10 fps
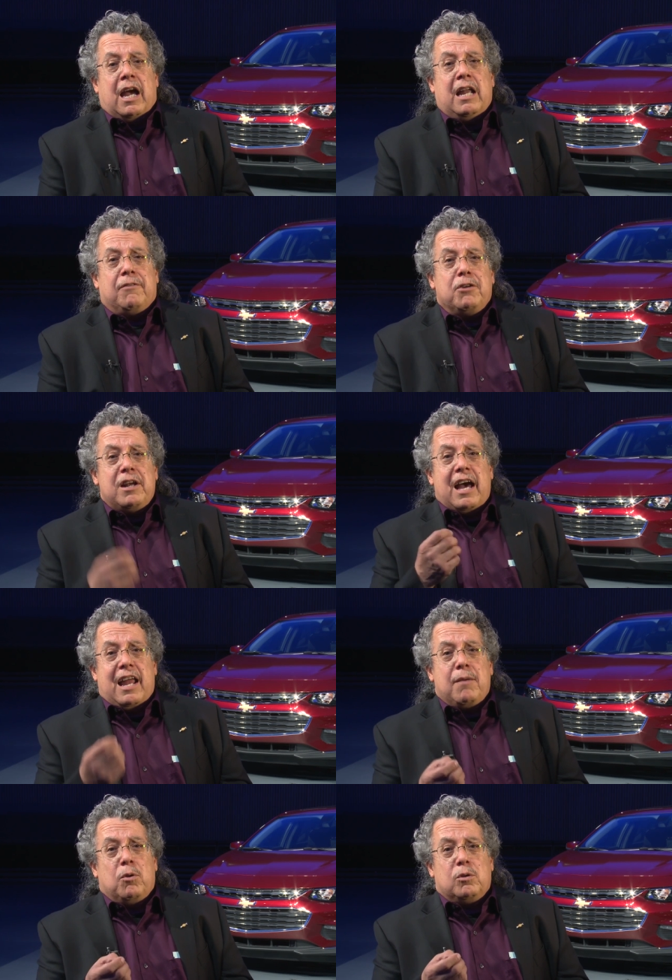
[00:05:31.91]
And if you're not
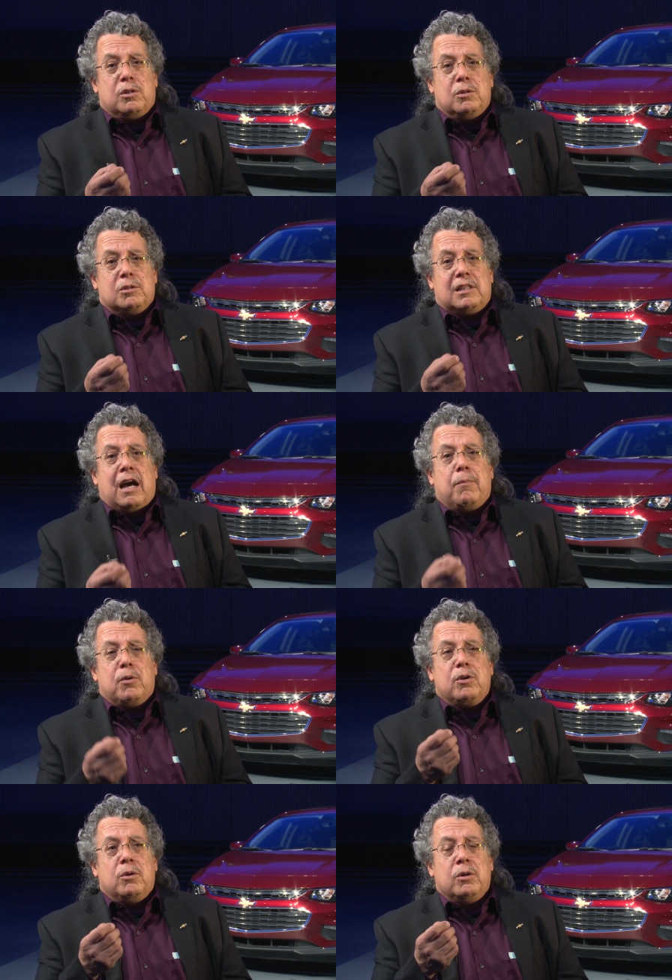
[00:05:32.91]
able to stop
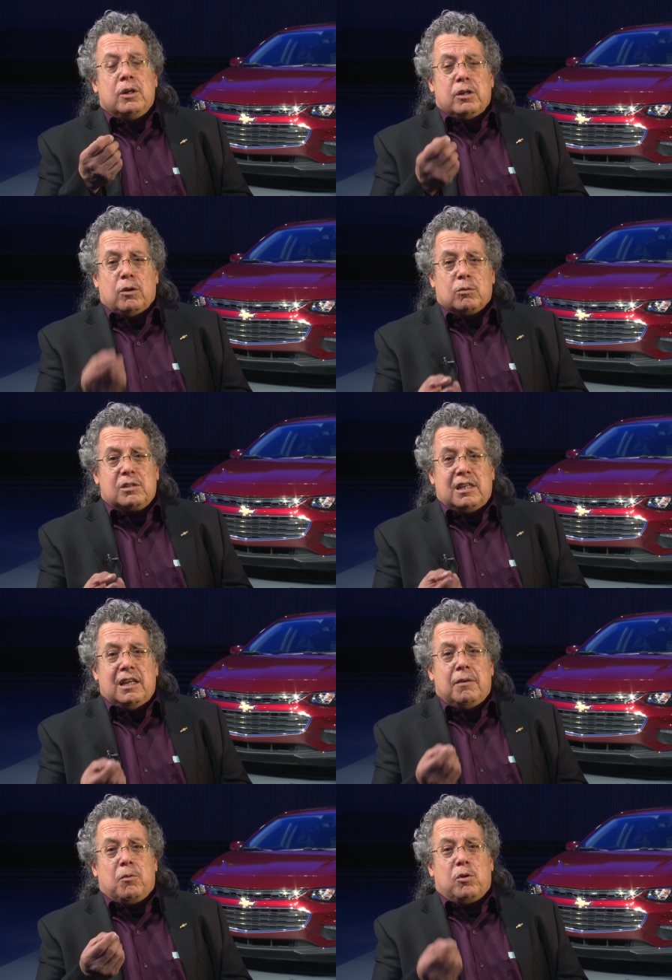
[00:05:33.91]
or you don't
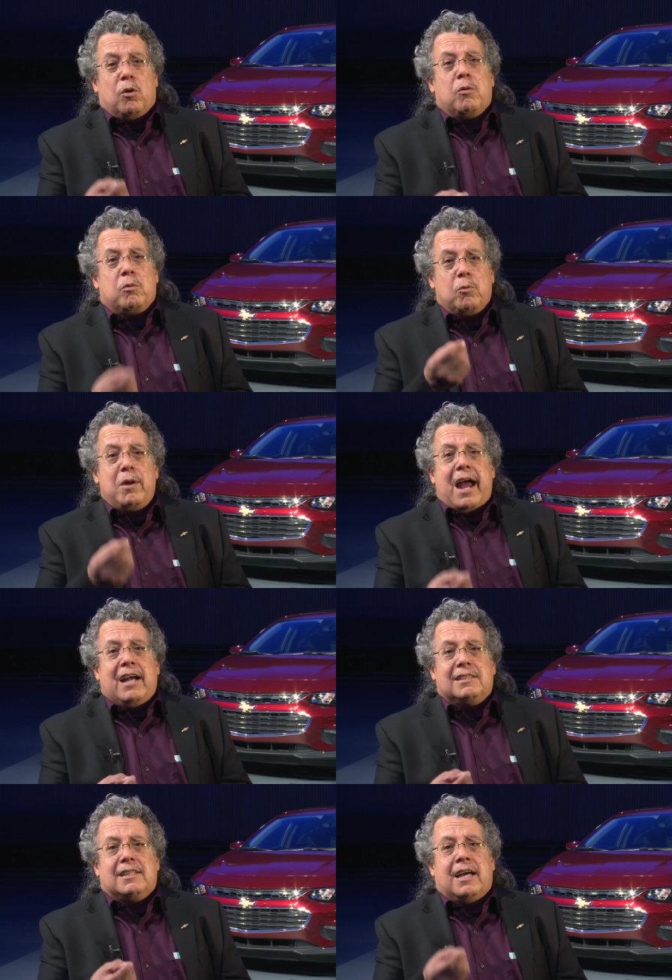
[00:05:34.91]
see them or don't
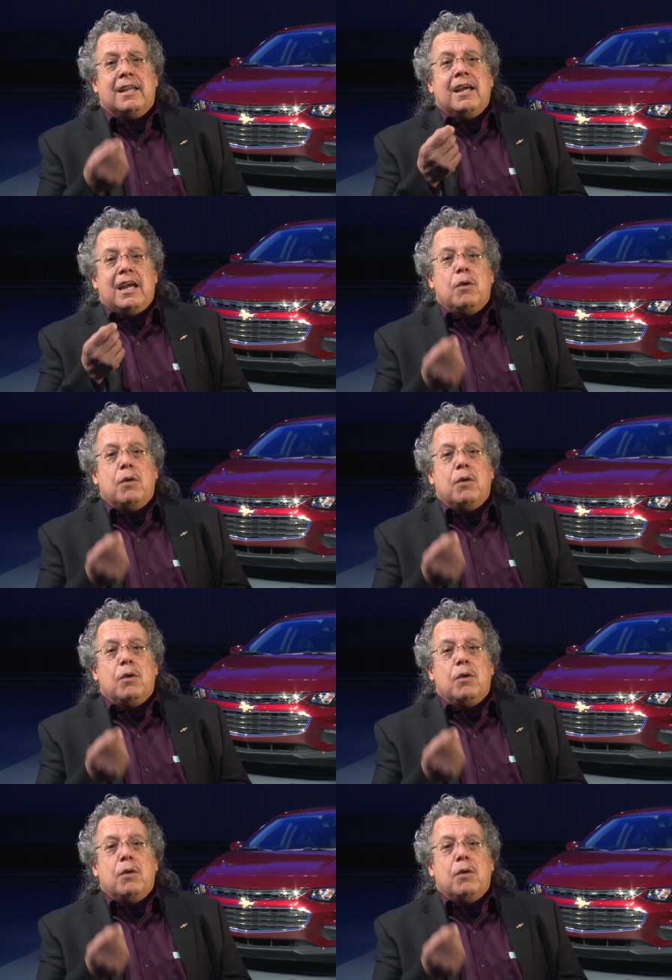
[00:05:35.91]
react to that,